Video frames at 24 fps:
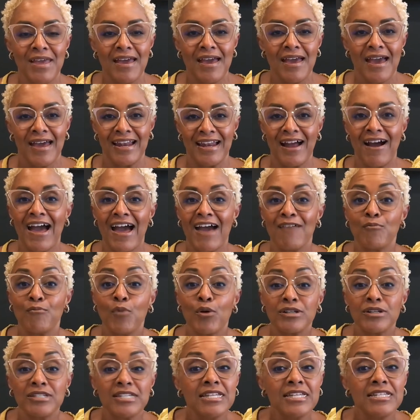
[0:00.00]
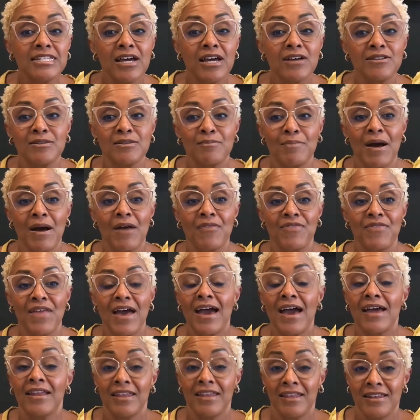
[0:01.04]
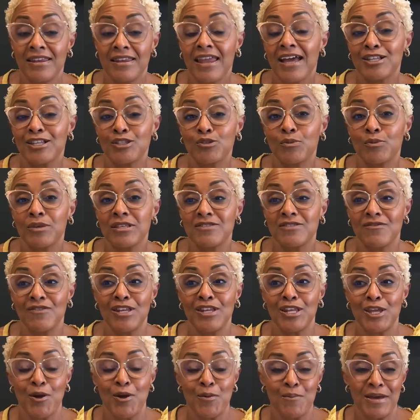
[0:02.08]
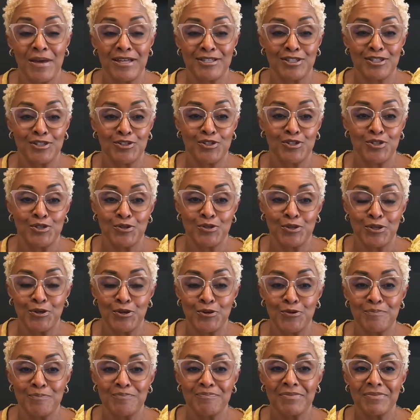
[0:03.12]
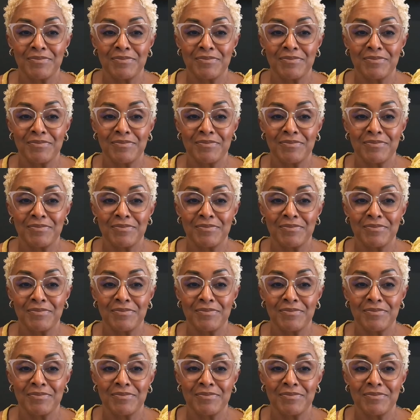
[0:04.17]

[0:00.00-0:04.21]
And I'll have more details about that in next week's video message to you.